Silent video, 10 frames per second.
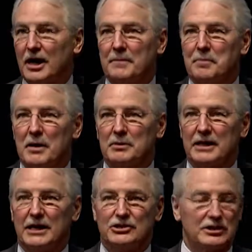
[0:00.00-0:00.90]
on
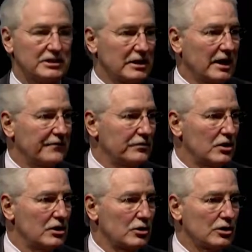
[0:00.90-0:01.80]
Publications and
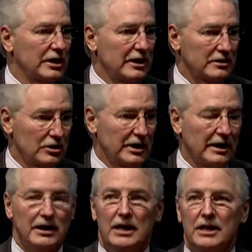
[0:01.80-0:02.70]
Lifelong Learning.